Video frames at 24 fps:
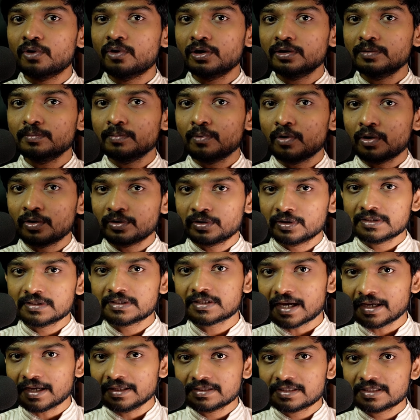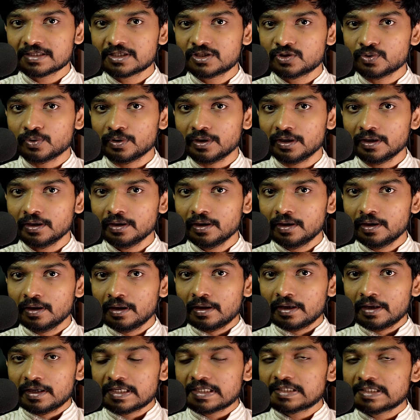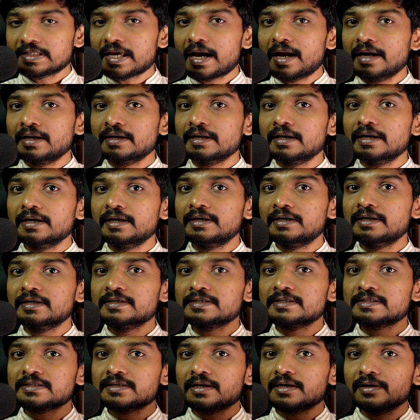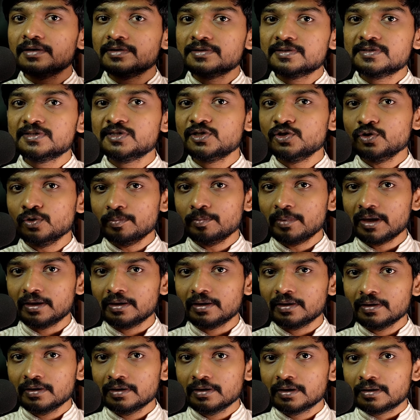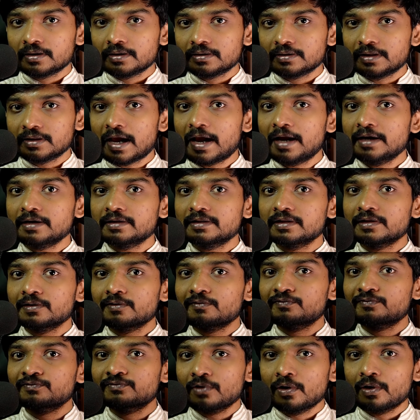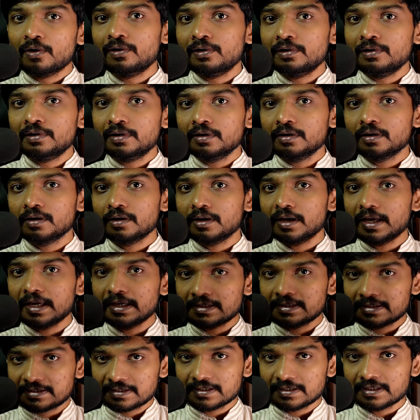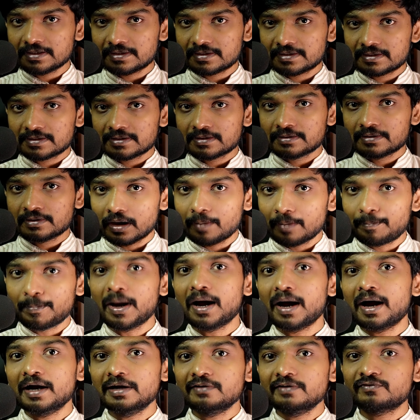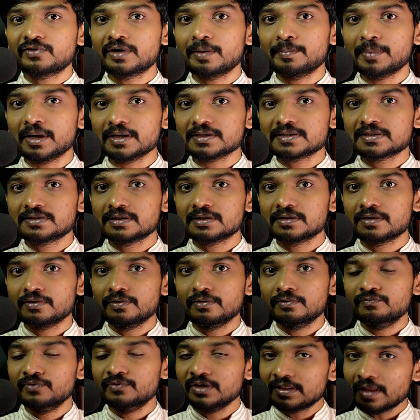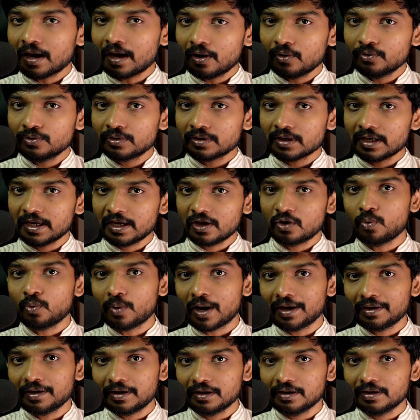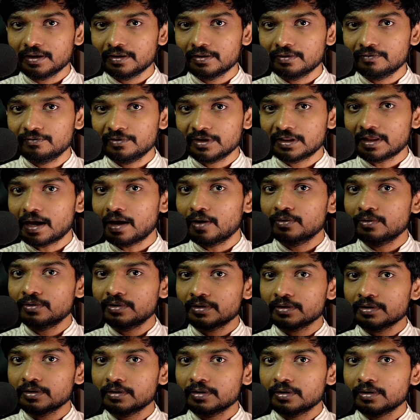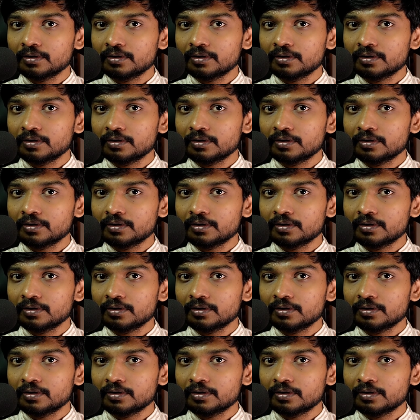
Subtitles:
what modern science is doing is that it is assuming that the world exists apart from us, without inquiry, without